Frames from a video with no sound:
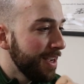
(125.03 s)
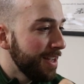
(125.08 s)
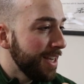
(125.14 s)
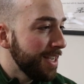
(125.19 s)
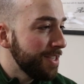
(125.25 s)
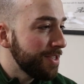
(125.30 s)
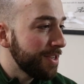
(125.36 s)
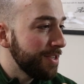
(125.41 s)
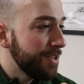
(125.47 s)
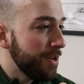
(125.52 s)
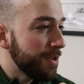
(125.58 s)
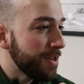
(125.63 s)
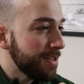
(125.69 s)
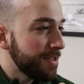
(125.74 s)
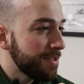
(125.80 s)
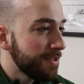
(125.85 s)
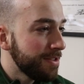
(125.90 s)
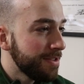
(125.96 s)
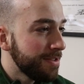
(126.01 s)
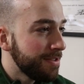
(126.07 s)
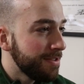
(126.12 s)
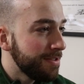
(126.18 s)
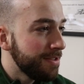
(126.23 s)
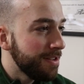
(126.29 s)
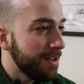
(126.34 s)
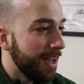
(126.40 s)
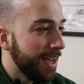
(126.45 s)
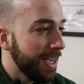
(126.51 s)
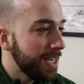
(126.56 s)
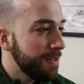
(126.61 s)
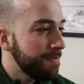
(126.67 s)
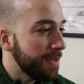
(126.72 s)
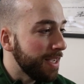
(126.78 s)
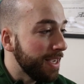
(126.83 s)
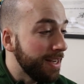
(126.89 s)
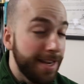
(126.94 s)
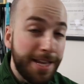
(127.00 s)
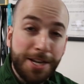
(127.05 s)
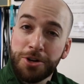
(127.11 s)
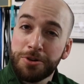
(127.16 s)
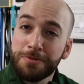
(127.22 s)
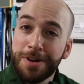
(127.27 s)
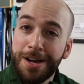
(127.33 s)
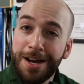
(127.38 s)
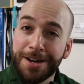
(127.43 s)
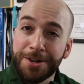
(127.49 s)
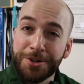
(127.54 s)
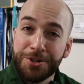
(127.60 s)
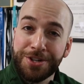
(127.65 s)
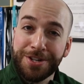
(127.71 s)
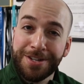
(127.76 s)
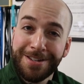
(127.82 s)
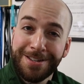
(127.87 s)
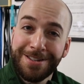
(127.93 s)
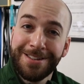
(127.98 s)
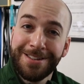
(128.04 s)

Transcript: As you can notice, I am in a garage.